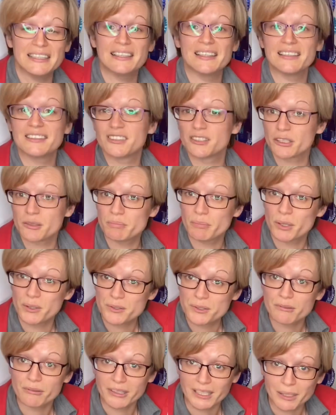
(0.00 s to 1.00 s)
so it
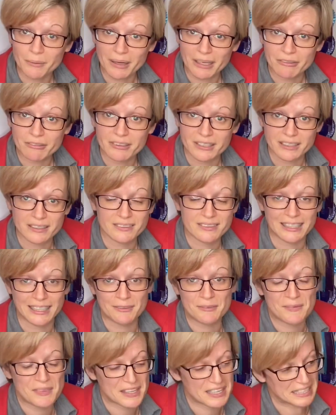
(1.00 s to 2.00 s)
bodes really well for this now.
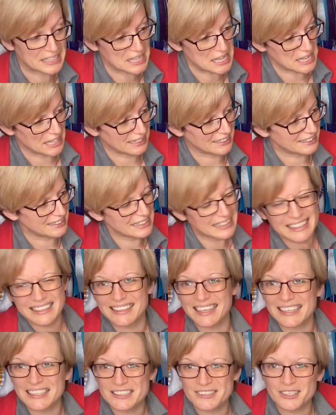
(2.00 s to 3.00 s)
And
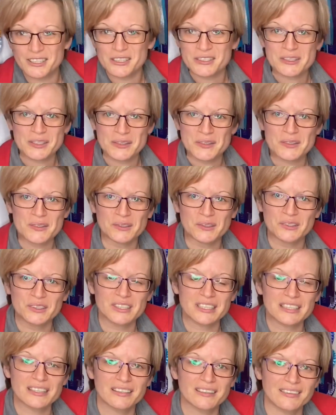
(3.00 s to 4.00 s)
that is also good
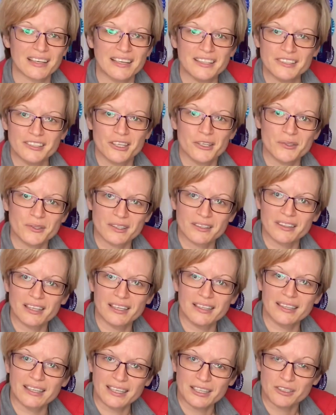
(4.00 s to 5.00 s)
because I know that
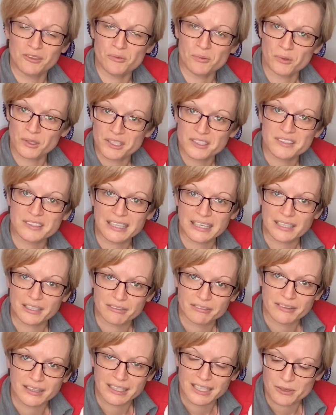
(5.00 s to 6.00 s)
line works together
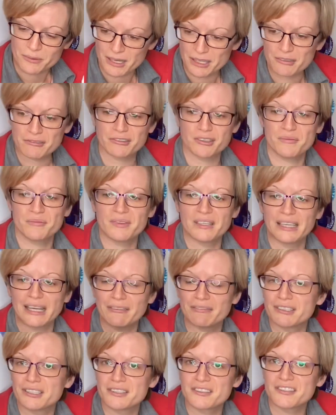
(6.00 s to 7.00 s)
fairly well from the
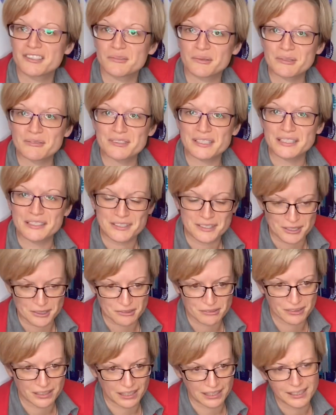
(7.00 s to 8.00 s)
evidence that we've seen so
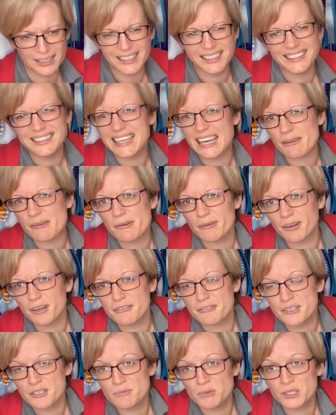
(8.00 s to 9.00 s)
far. Yeah, we want a
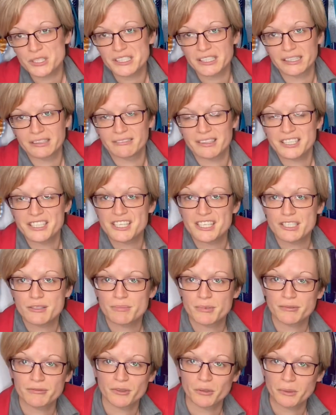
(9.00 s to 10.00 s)
few more generations
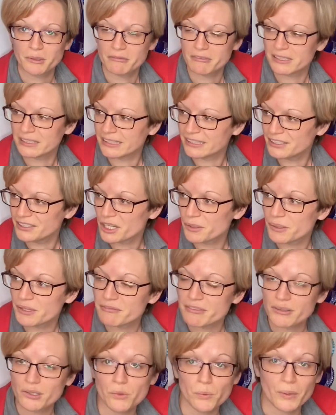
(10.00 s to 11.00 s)
before we really know it
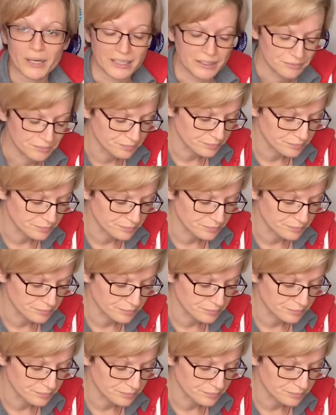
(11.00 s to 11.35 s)
very well.